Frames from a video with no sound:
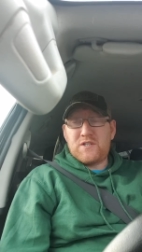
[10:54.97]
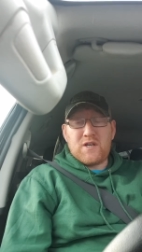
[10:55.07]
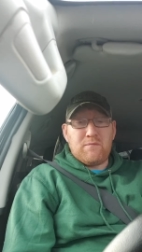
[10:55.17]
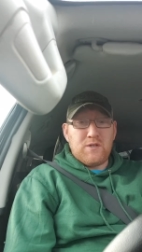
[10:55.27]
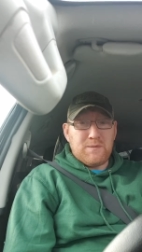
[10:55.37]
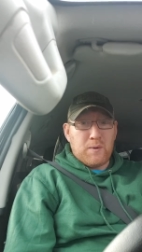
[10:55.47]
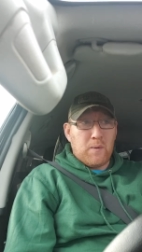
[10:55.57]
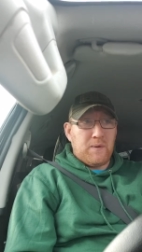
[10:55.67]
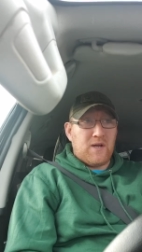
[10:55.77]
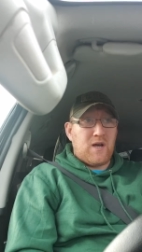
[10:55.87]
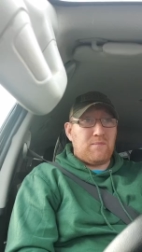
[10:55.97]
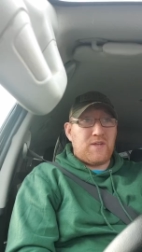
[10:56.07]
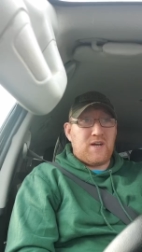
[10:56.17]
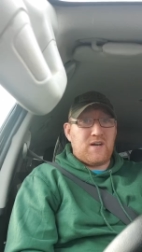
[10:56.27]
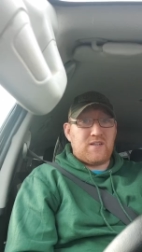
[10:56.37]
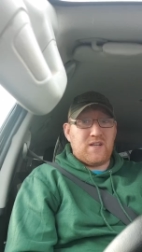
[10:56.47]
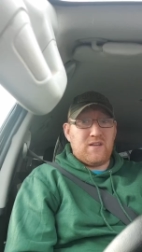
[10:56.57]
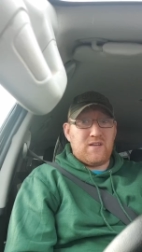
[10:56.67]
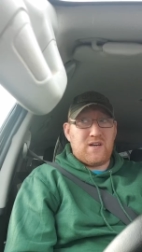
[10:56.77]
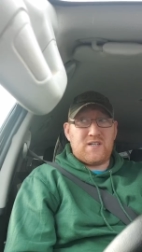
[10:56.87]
companies popping up that